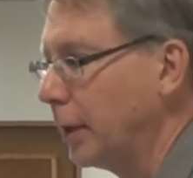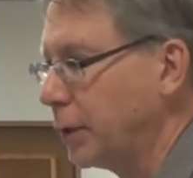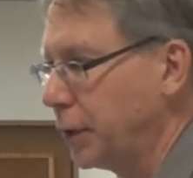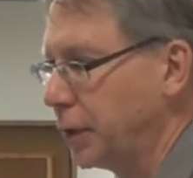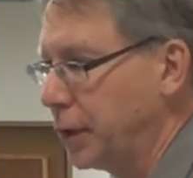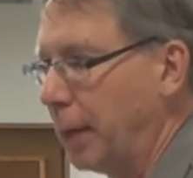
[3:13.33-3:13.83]

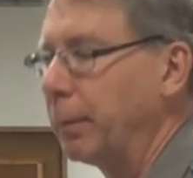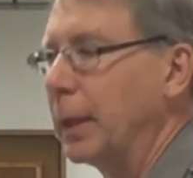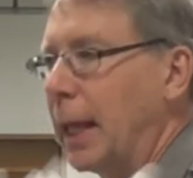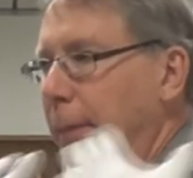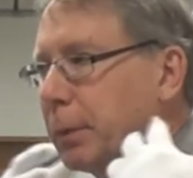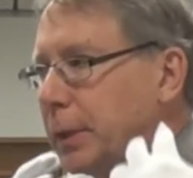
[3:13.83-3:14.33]
It's just
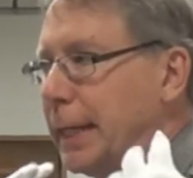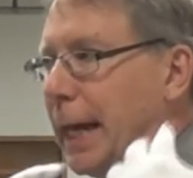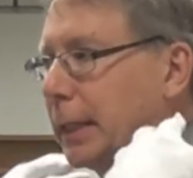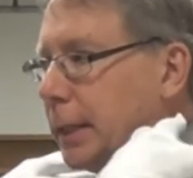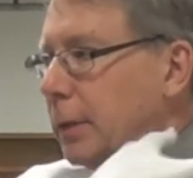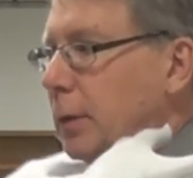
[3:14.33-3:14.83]
something that
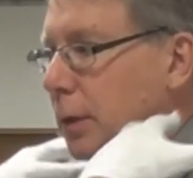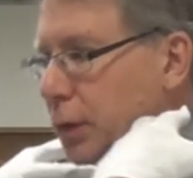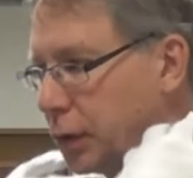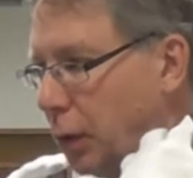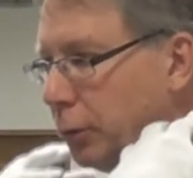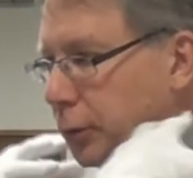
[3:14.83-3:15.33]
protected the
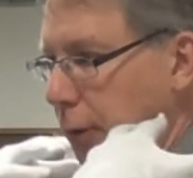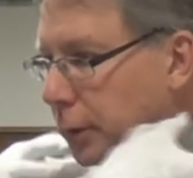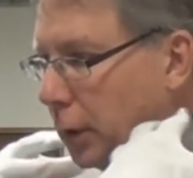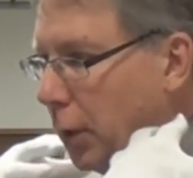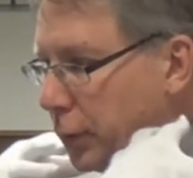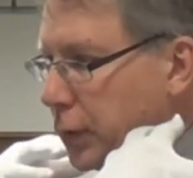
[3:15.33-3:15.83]
soldier
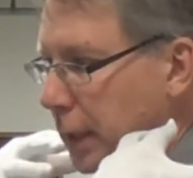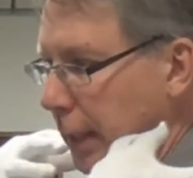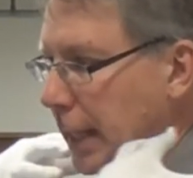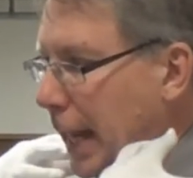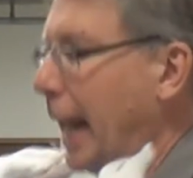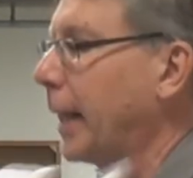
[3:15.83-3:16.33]
close
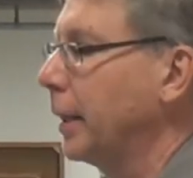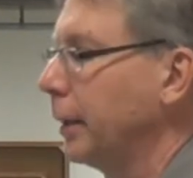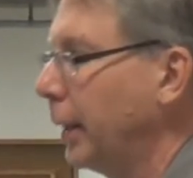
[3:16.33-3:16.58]
to the neck